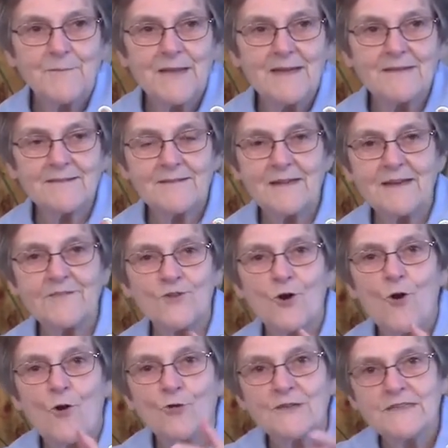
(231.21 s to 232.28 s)
it's like the
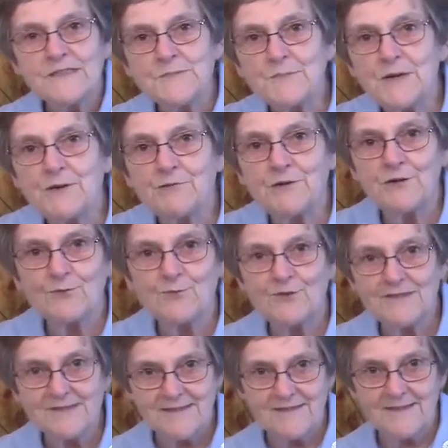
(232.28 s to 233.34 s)
Holy Spirit
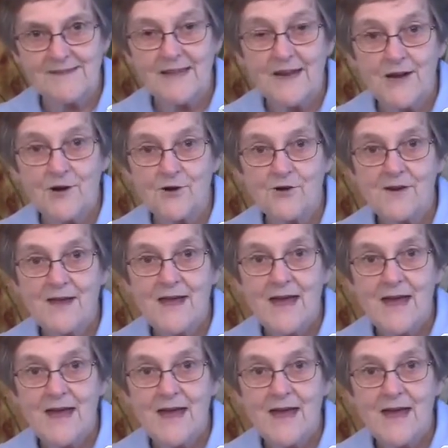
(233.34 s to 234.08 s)
was there